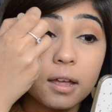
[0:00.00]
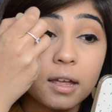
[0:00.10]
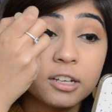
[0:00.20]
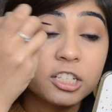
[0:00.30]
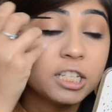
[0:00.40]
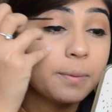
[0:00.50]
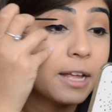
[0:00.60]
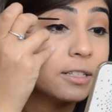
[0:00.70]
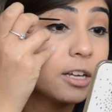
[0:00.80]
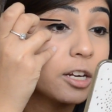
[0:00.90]
It just
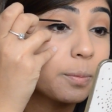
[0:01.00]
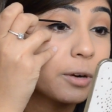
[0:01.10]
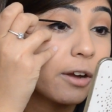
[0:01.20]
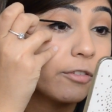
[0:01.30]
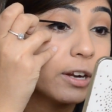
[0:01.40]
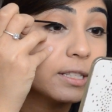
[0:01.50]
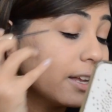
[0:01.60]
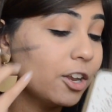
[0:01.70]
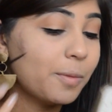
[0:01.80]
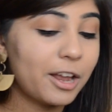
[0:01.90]
depends on your
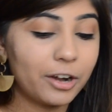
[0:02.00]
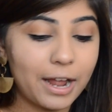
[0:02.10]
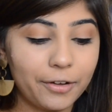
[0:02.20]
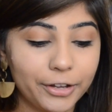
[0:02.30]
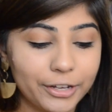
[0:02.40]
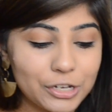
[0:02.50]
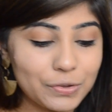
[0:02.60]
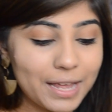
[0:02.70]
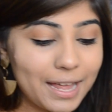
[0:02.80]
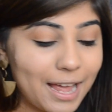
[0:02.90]
preference. No matter how good you
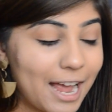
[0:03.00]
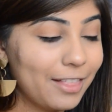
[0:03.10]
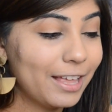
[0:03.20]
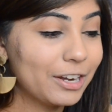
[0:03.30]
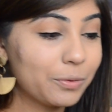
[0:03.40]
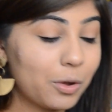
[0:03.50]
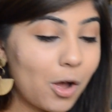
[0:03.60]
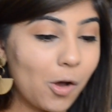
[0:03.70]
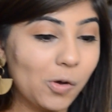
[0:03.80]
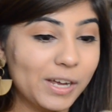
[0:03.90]
get, eyeliner will
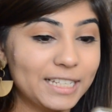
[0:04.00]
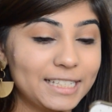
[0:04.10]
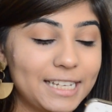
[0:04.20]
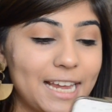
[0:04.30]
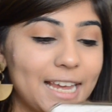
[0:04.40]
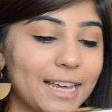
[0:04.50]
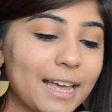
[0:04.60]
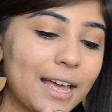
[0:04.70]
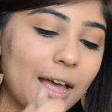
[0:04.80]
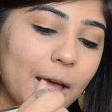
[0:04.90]
always take
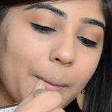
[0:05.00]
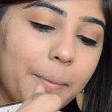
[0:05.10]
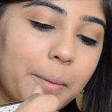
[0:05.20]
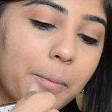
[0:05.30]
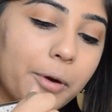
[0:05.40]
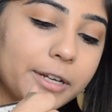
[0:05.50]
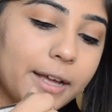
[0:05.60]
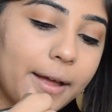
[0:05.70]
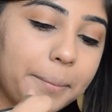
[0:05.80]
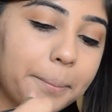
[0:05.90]
a bit more
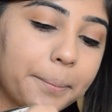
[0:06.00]
time.